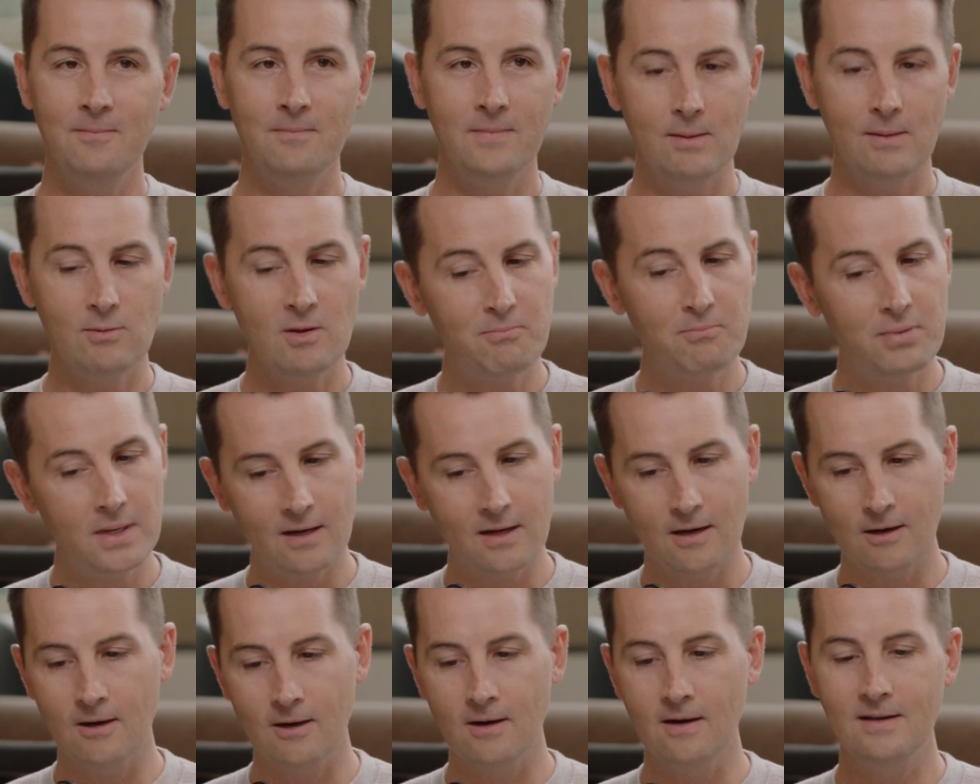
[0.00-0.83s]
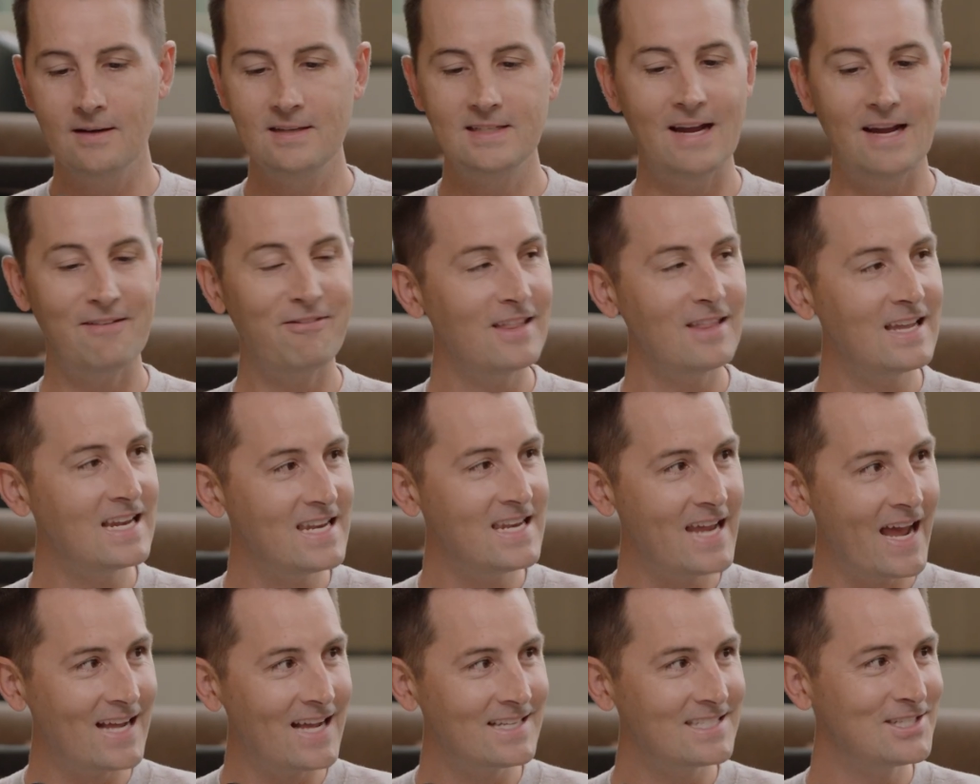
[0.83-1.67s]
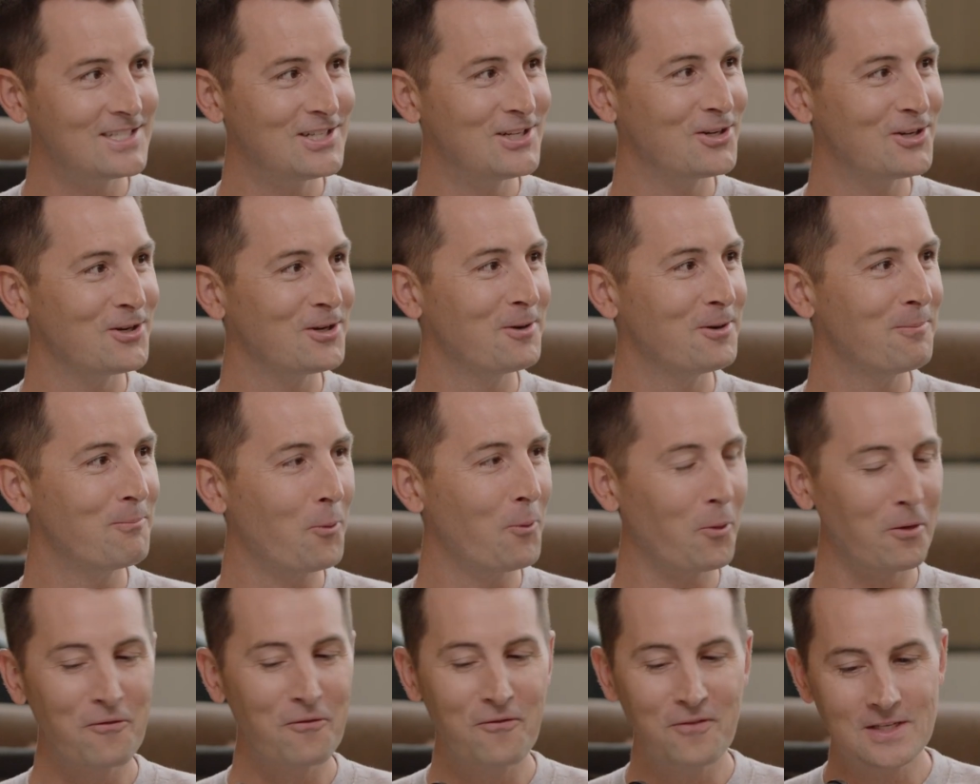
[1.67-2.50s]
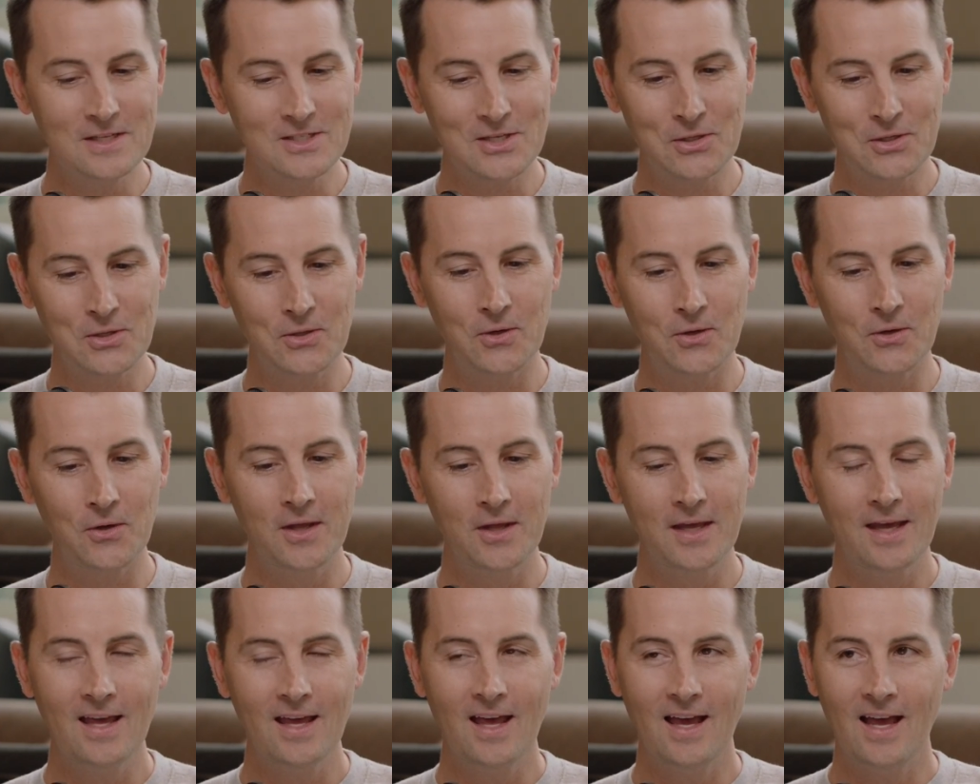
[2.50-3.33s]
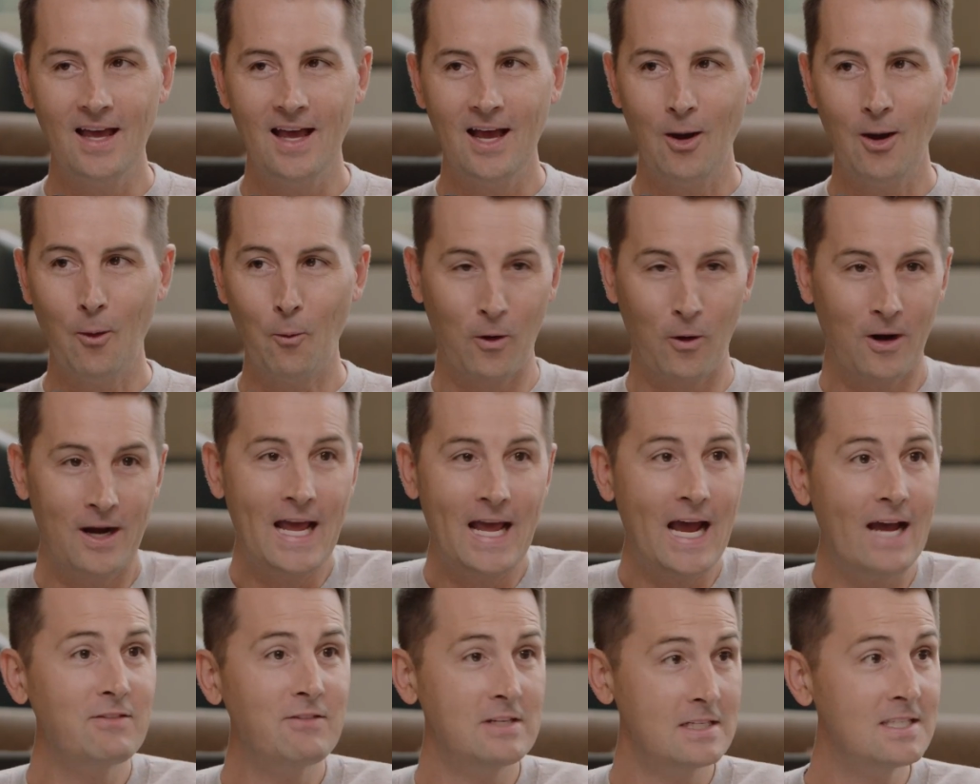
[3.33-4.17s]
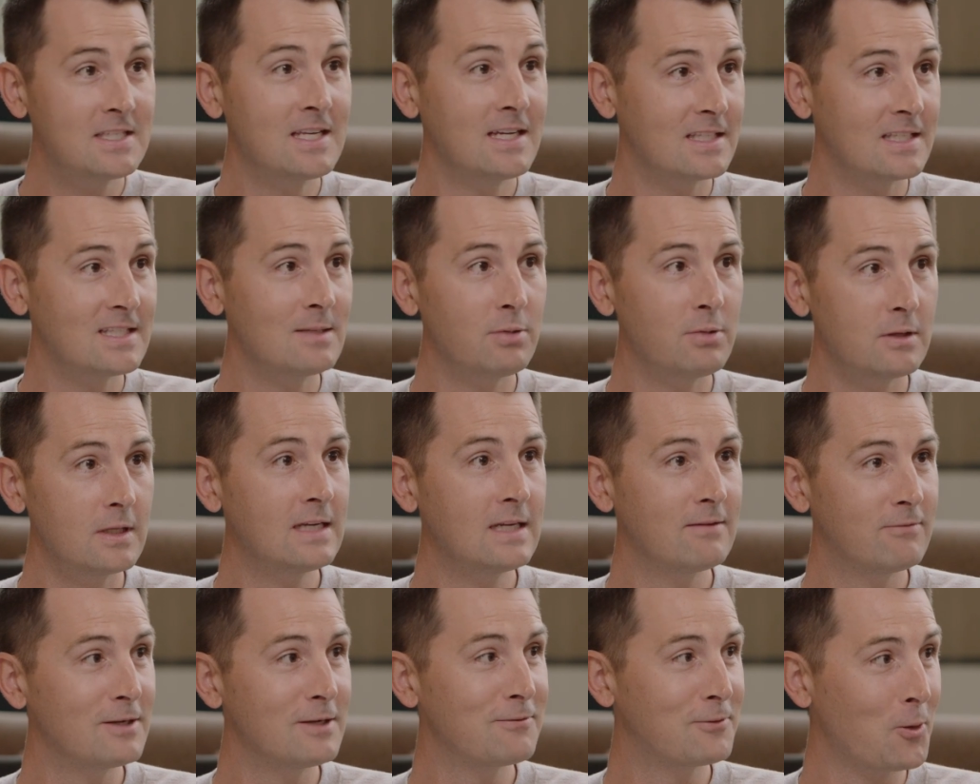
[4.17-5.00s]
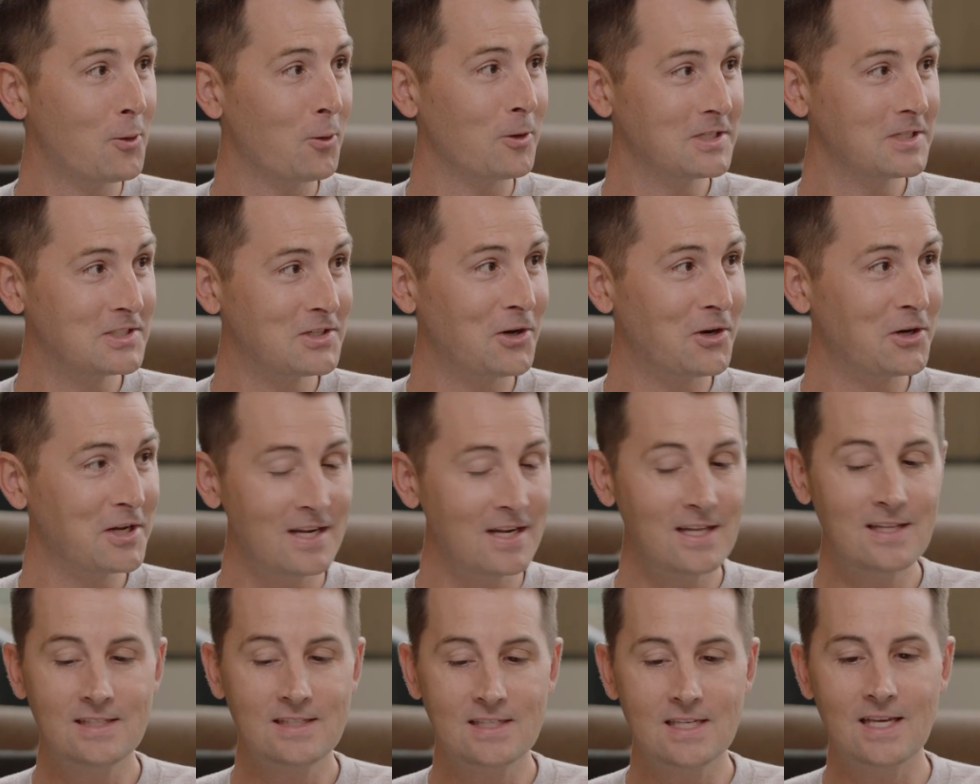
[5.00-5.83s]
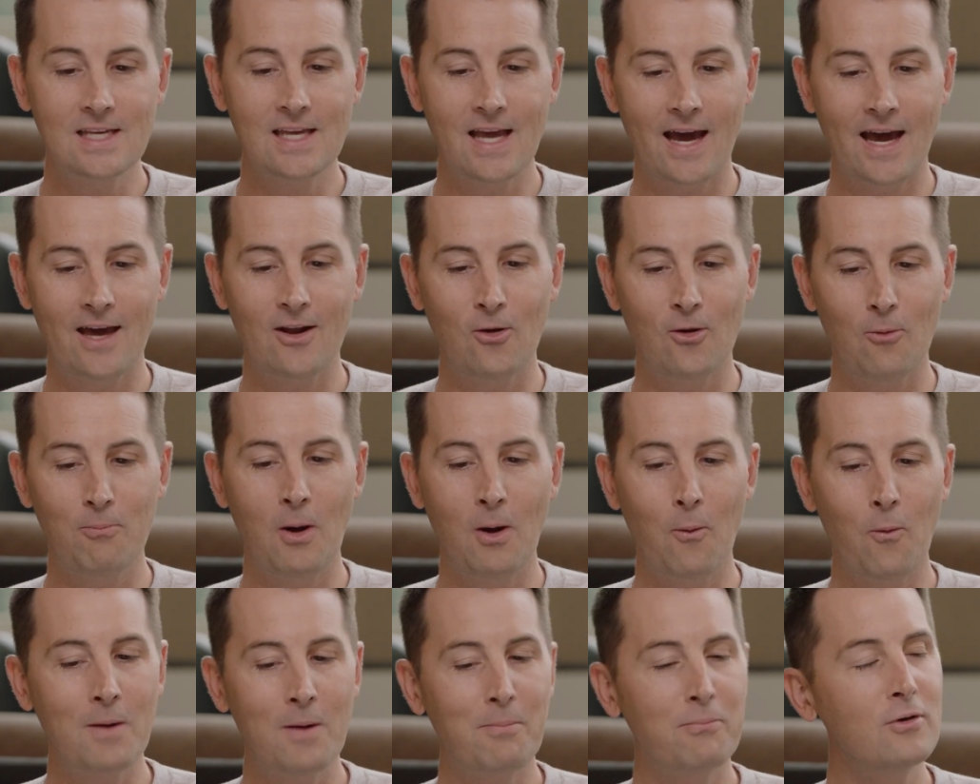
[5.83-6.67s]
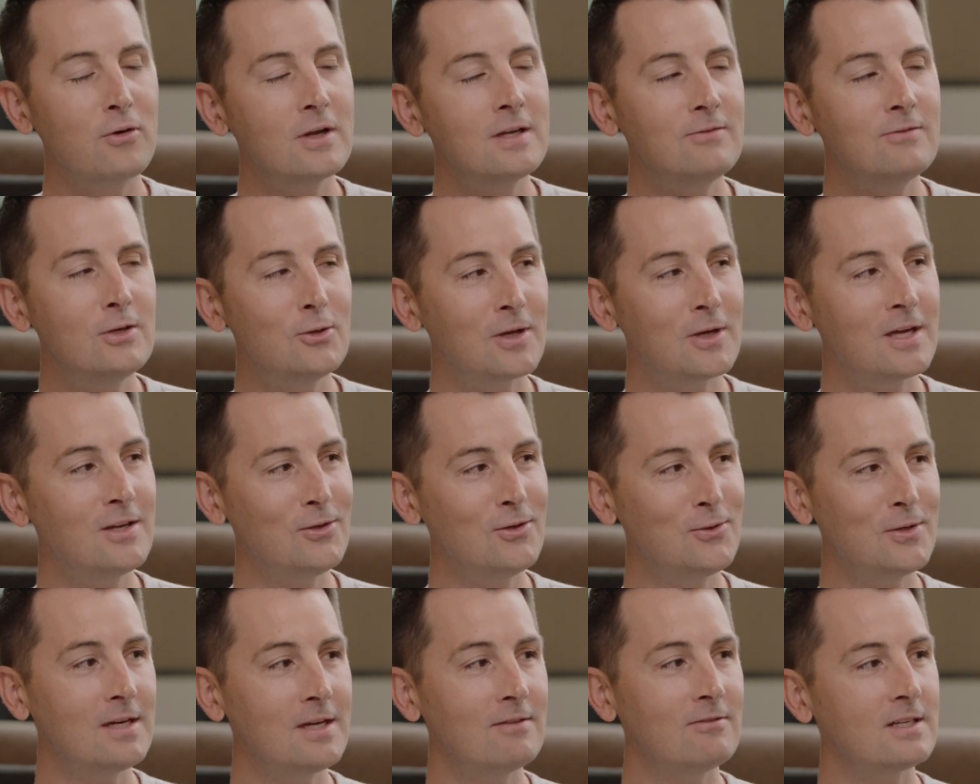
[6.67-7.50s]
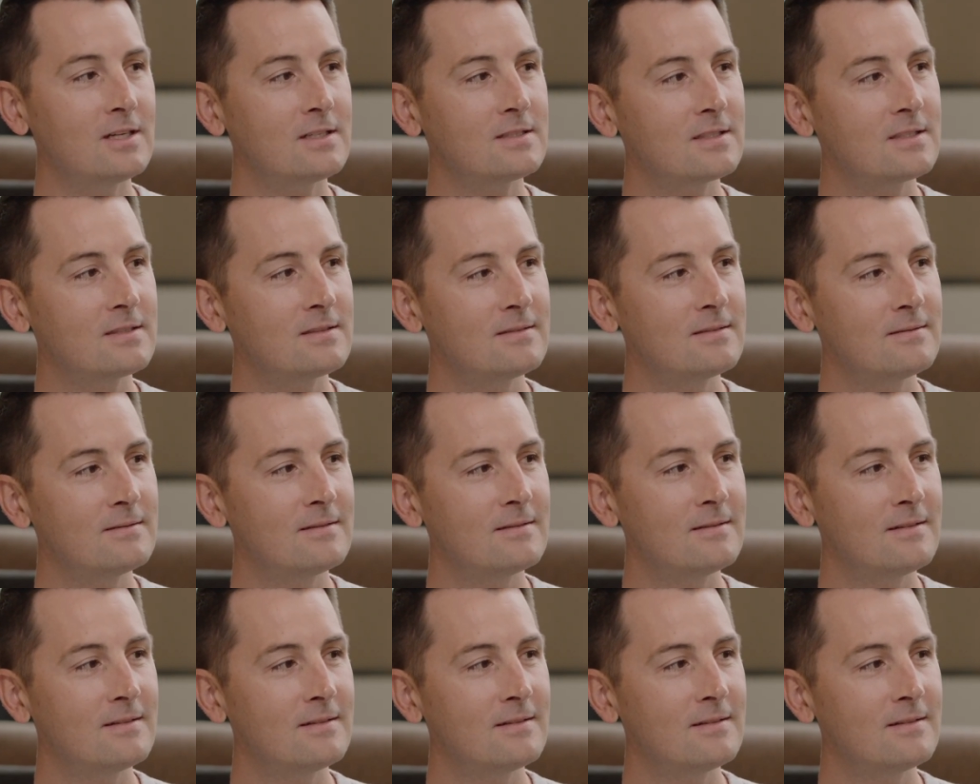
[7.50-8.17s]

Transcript: maybe bigger, definitely nastier, more physical. We're going to have to see it to believe it, of course, starting in Seattle. But what preview can you give us?